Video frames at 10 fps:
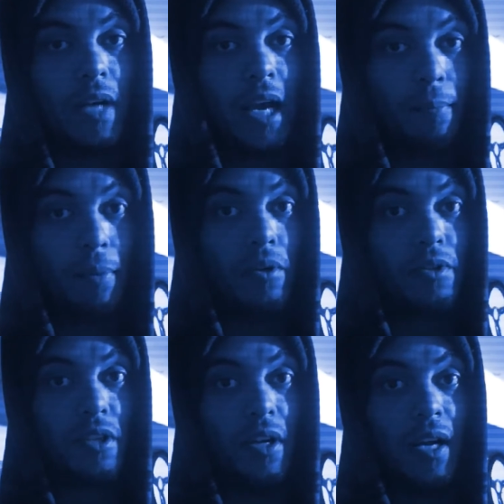head
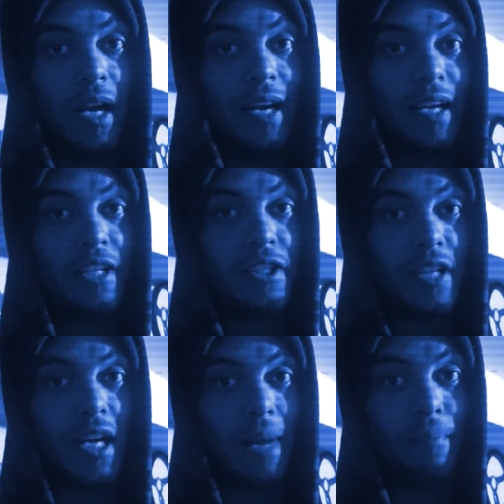bolts. And each
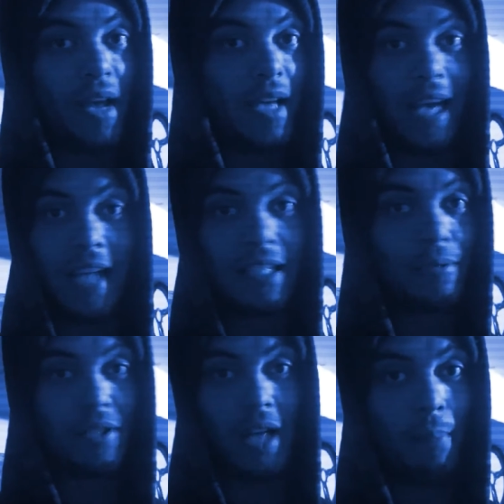time the head
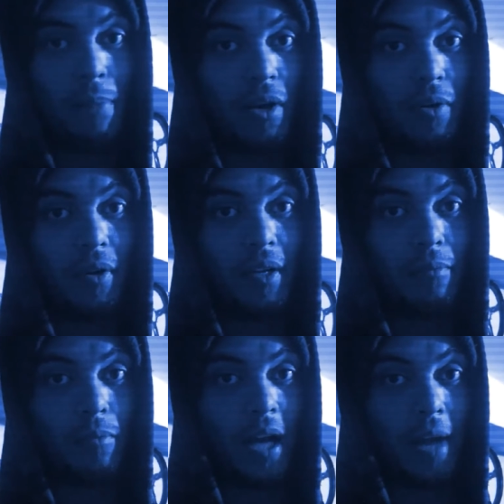gasket was not blown.
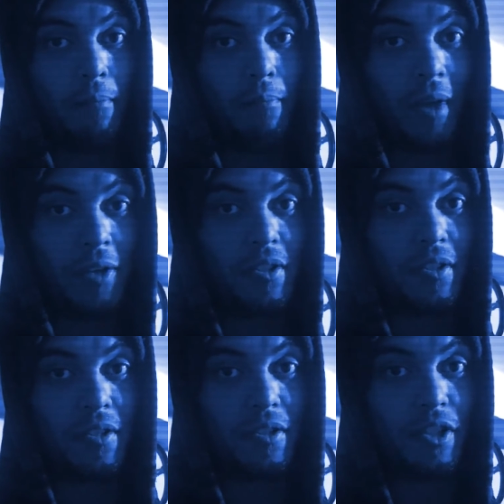When I
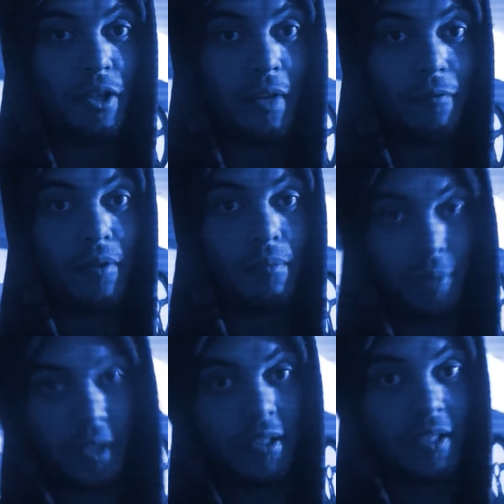melted the 2 different
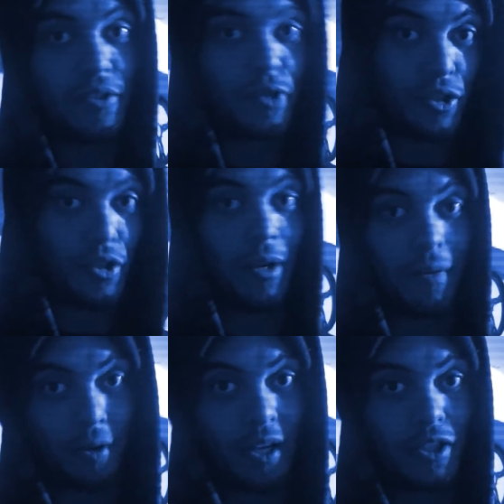pistons, 2
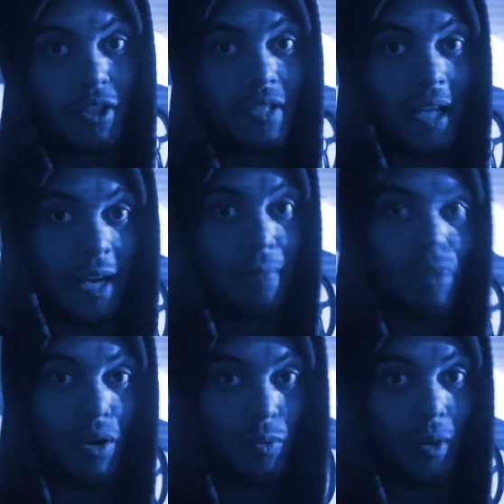different engines, and
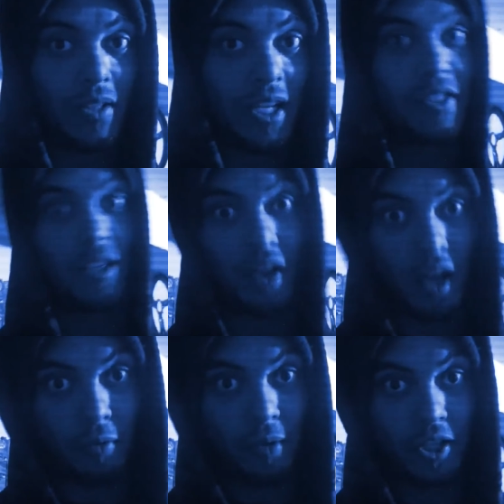broke ring lands on
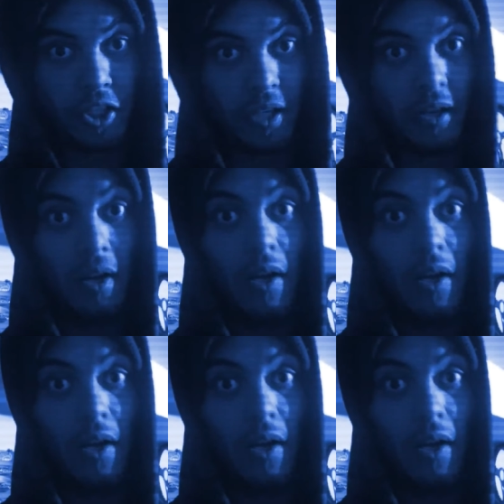another engine,